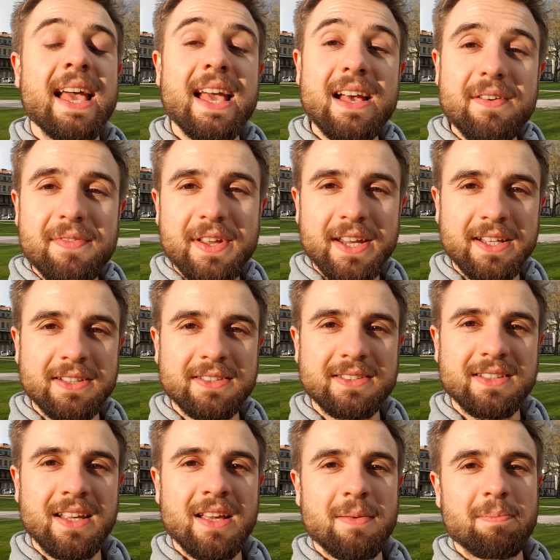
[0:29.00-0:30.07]

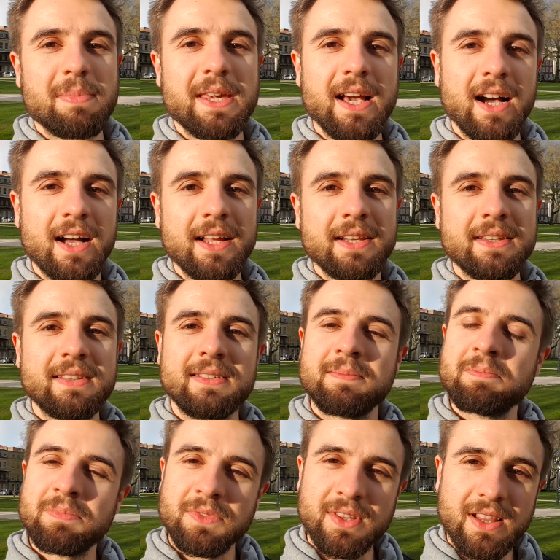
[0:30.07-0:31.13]
evidence behind
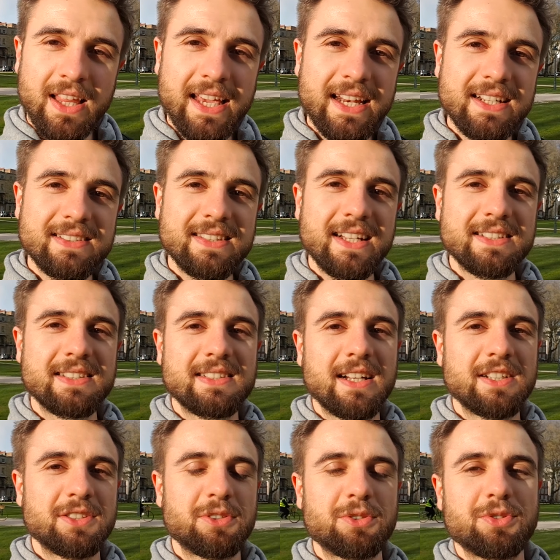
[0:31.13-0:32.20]
latest
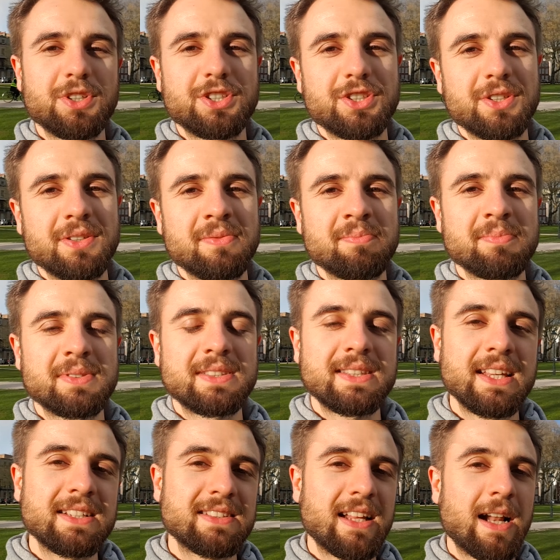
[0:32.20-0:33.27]
exercise and nutrition
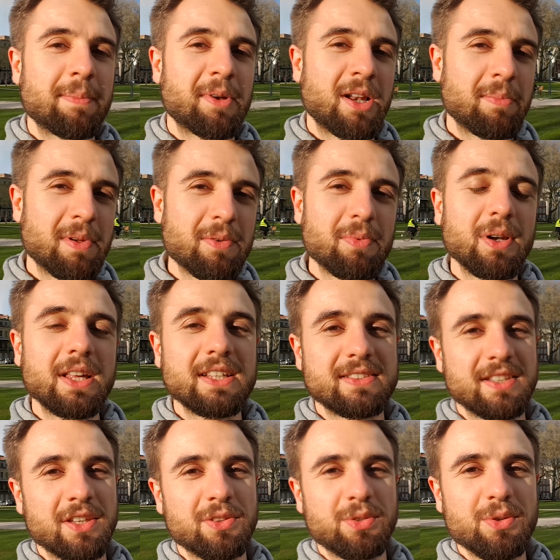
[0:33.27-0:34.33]
things that I'm going to be
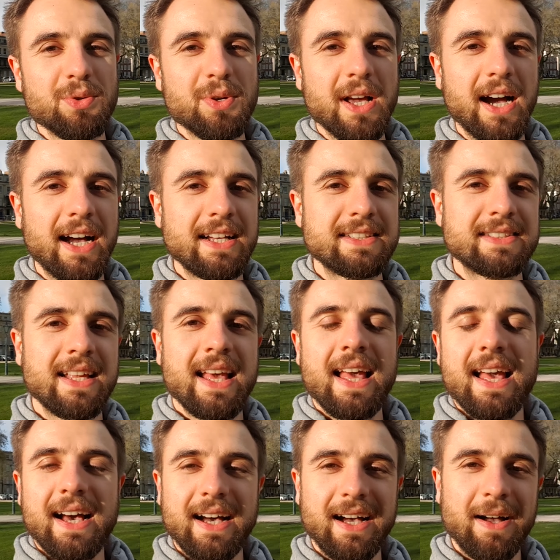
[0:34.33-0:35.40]
releasing to you guys
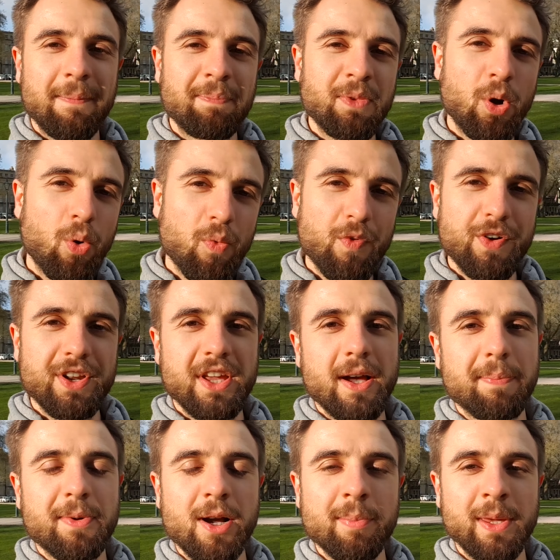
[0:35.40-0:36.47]
um, over the
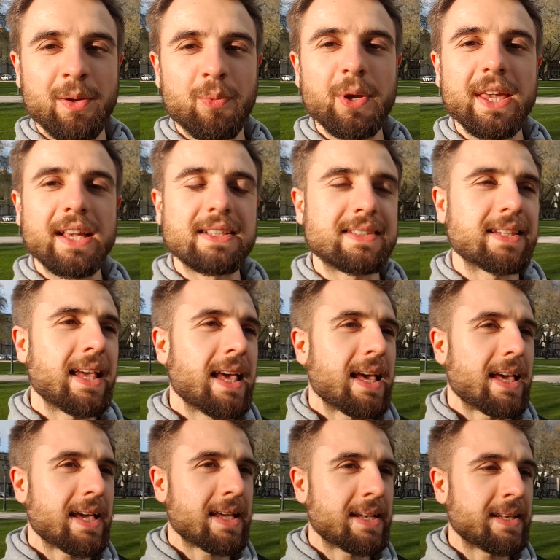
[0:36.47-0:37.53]
upcoming weeks.
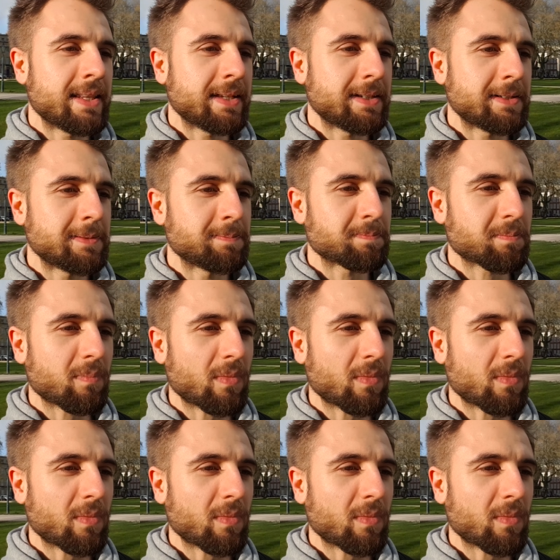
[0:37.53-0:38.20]
And uh,